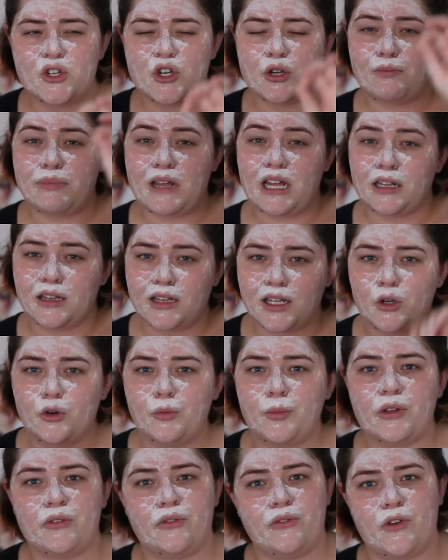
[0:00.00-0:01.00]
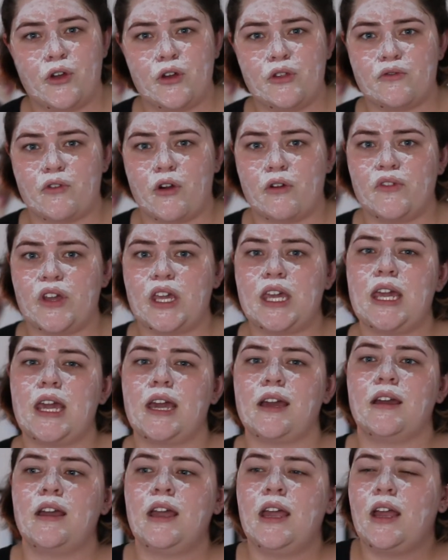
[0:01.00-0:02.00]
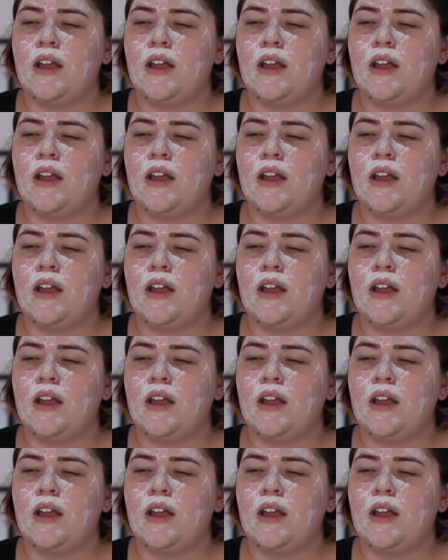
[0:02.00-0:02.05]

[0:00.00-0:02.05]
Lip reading: should be a little bit further over here,